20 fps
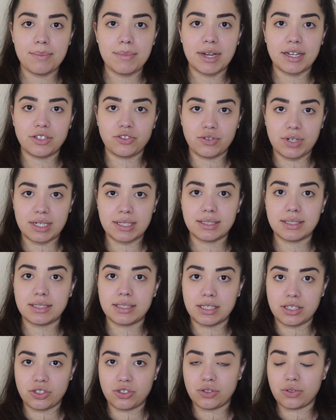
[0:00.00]
my
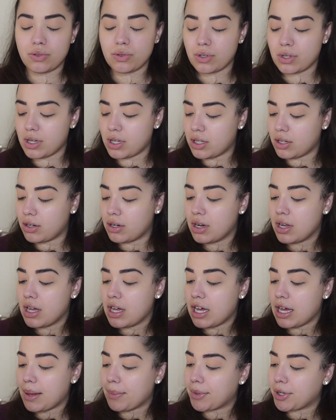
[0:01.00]
transitional color.
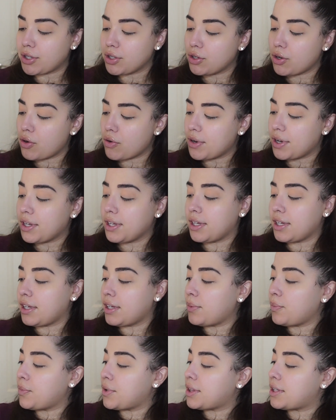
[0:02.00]
I'm gonna go
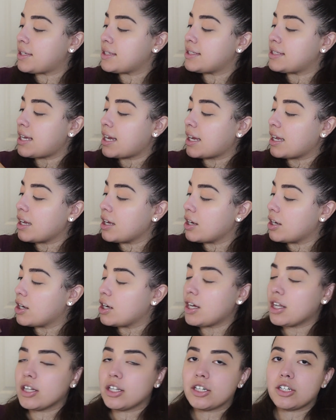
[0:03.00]
in with the second
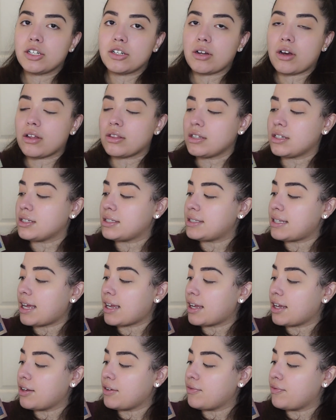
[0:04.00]
color on the
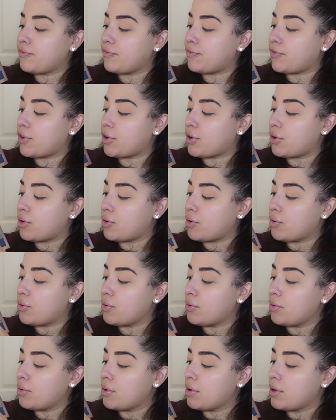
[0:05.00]
second
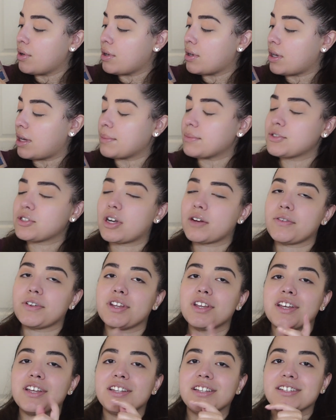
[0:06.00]
row. I'm
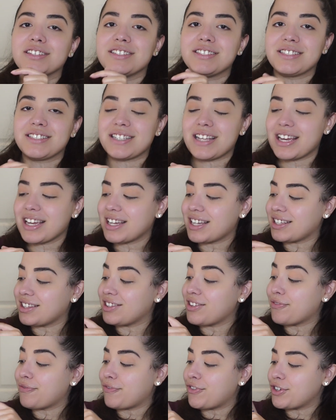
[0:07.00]
sorry,
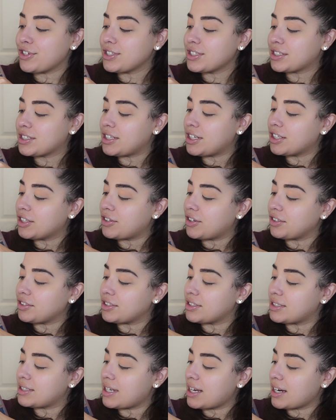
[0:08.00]
the first color on
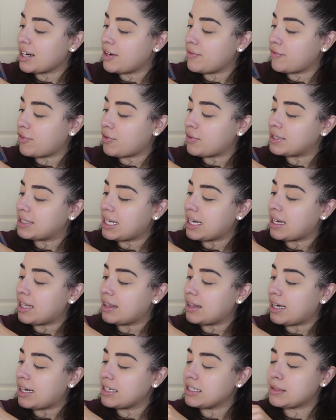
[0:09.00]
the second row is like a
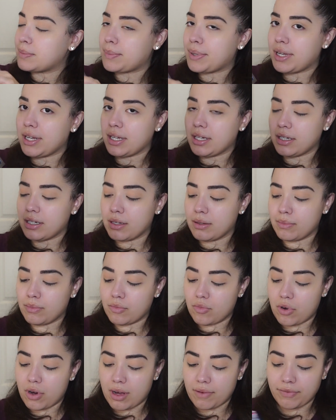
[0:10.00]
nice pink
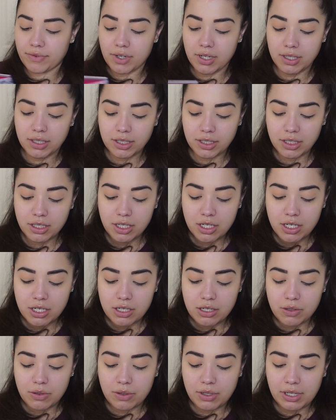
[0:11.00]
mauve color,
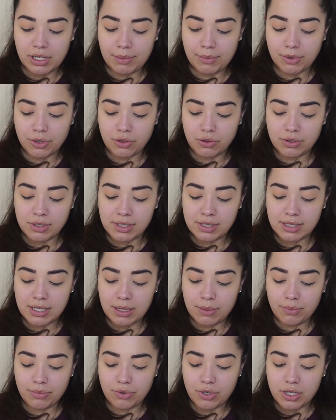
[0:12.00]
and I'm going to use the
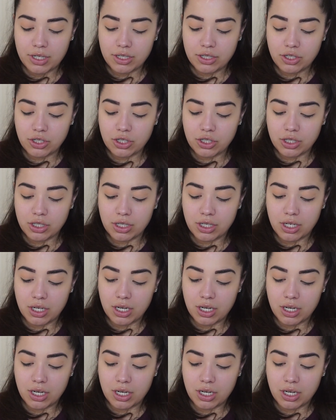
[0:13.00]
same brush